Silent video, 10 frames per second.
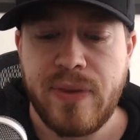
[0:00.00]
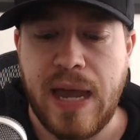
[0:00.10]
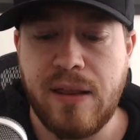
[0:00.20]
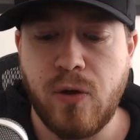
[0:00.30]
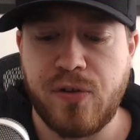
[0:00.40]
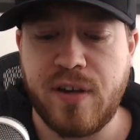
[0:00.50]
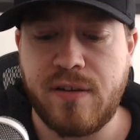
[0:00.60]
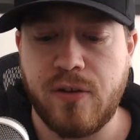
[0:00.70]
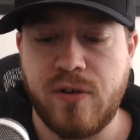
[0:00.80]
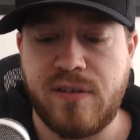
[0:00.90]
In those
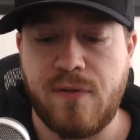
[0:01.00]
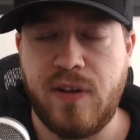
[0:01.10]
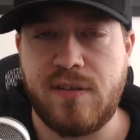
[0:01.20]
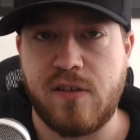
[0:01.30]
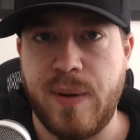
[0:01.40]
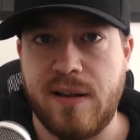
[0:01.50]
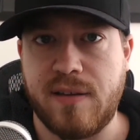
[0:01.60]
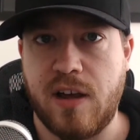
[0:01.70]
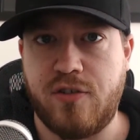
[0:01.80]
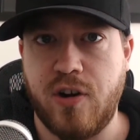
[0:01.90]
676 minutes
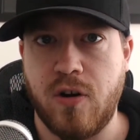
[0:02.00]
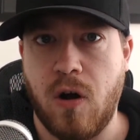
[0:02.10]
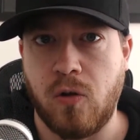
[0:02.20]
last year,